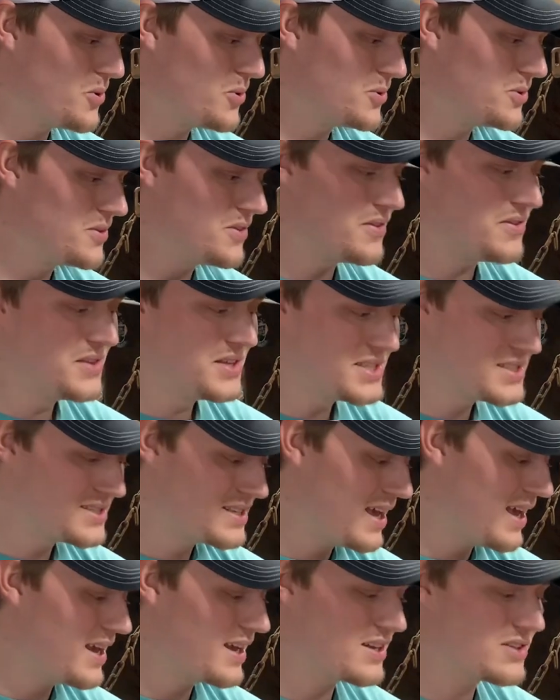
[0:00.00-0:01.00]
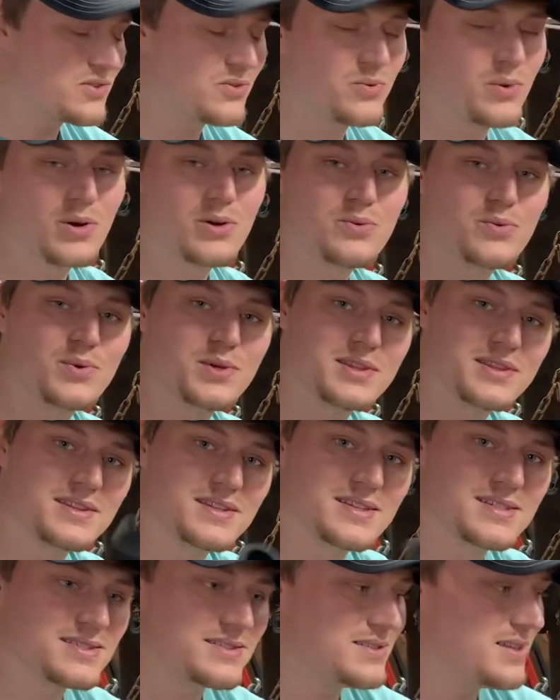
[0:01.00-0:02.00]
this tank to work with
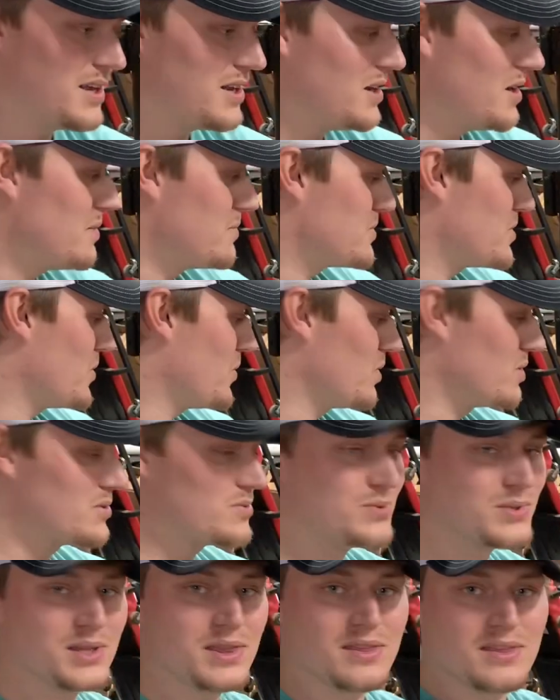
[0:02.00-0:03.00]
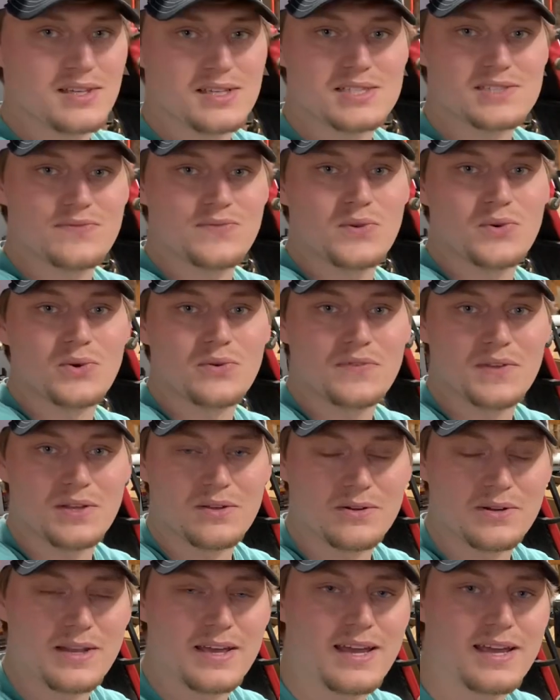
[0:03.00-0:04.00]
this setup, to work with this fuel
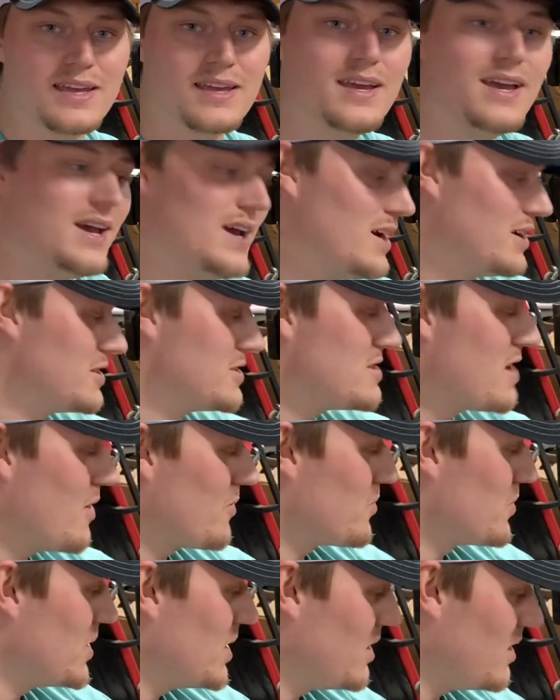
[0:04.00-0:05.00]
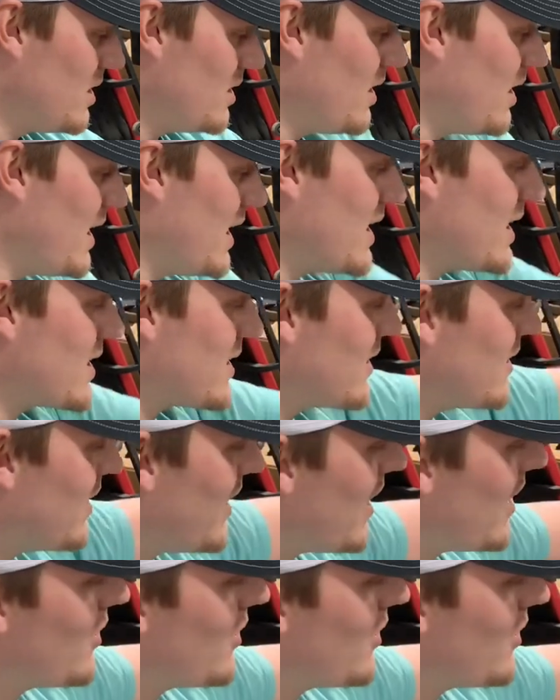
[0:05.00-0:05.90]
filler neck? Because I really like how